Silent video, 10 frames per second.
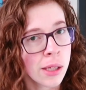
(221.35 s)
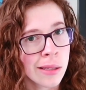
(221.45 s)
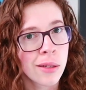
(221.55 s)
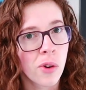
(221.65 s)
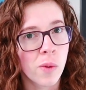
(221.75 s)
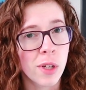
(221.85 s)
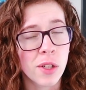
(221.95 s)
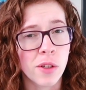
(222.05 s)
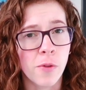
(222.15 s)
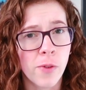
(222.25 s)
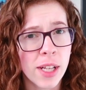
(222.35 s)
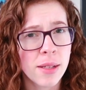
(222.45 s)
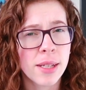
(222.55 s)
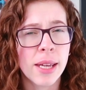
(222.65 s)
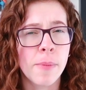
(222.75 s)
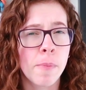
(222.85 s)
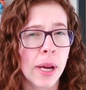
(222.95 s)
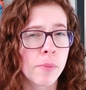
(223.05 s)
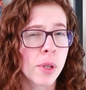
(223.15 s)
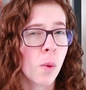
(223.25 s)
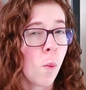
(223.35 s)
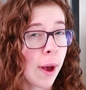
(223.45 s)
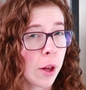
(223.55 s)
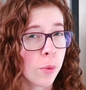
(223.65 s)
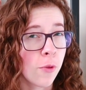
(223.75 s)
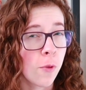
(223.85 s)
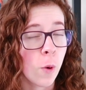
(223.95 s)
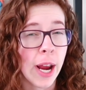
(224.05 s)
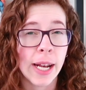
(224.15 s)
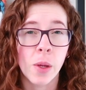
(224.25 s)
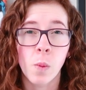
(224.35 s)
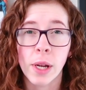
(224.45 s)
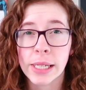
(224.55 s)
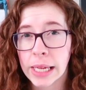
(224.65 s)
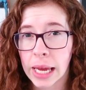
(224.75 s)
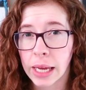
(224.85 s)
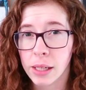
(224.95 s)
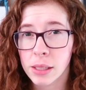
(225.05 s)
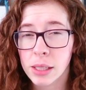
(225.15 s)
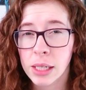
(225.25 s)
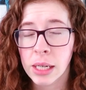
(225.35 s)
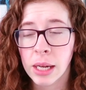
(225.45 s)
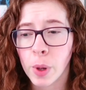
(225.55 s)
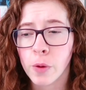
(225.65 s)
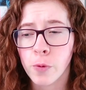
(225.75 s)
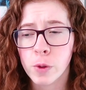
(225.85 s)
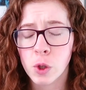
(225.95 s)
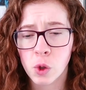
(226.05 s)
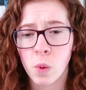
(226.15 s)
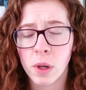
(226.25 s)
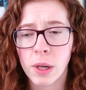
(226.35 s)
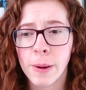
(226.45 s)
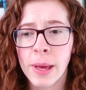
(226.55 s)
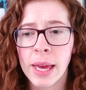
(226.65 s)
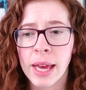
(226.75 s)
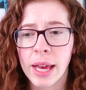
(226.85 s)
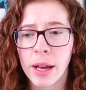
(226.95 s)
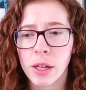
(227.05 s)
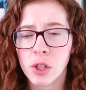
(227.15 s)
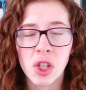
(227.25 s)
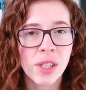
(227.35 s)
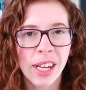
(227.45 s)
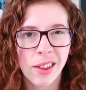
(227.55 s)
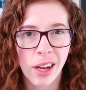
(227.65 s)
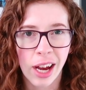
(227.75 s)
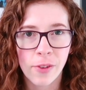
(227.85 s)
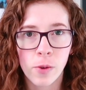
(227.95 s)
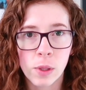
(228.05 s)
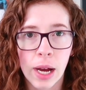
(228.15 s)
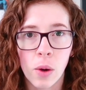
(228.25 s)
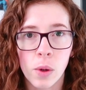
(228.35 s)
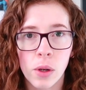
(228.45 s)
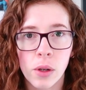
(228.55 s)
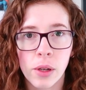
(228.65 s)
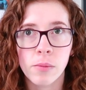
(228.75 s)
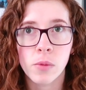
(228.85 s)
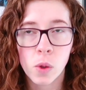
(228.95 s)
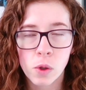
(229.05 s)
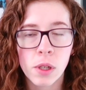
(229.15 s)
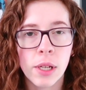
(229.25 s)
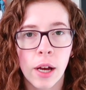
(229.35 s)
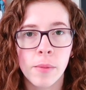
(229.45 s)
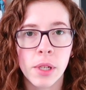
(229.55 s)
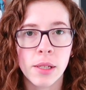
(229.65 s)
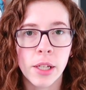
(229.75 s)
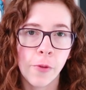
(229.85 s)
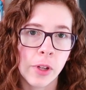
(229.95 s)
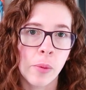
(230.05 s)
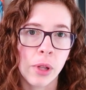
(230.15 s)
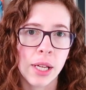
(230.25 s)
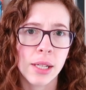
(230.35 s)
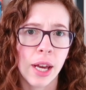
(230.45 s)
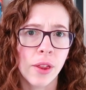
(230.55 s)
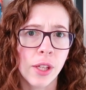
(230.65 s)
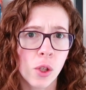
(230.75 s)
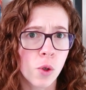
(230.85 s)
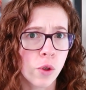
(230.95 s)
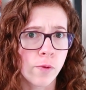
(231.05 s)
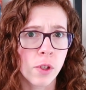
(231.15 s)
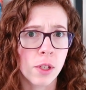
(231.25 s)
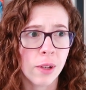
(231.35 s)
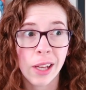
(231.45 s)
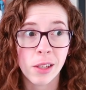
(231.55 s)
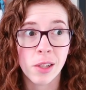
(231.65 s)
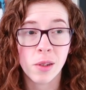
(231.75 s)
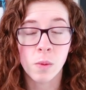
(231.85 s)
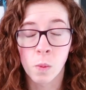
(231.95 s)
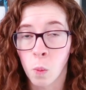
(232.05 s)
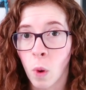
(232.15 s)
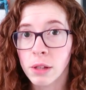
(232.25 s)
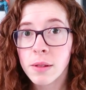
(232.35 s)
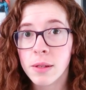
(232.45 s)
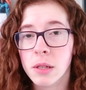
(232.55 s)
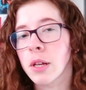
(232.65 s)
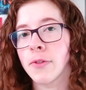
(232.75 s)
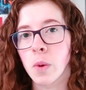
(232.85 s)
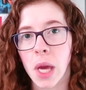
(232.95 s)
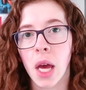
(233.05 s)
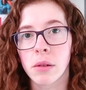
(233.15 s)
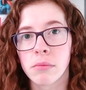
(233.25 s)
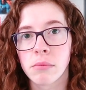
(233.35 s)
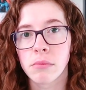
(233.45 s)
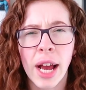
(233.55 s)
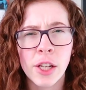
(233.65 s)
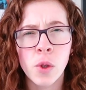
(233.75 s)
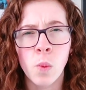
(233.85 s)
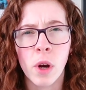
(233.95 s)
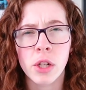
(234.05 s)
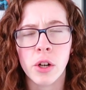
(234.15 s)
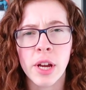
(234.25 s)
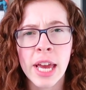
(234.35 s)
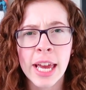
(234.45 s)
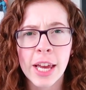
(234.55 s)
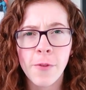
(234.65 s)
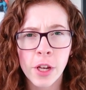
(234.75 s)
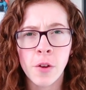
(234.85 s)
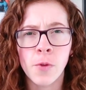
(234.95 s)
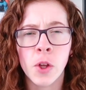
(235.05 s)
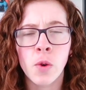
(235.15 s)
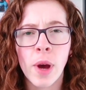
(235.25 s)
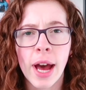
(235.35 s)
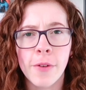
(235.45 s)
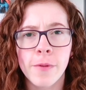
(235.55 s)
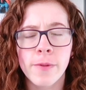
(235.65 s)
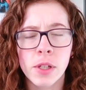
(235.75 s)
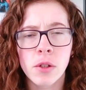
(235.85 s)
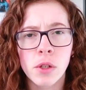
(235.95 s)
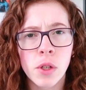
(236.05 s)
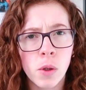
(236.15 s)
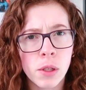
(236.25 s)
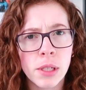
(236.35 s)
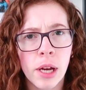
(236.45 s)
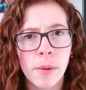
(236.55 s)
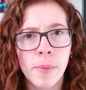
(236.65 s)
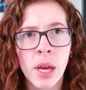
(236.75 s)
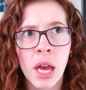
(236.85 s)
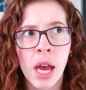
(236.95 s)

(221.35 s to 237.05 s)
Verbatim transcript: considering recent events, it might be a while before anyone can. But for sure, just like the Eiffel Tower, Notre Dame is definitely a place I think you should visit at least once if you can. I do wonder if any of you have visited Notre Dame,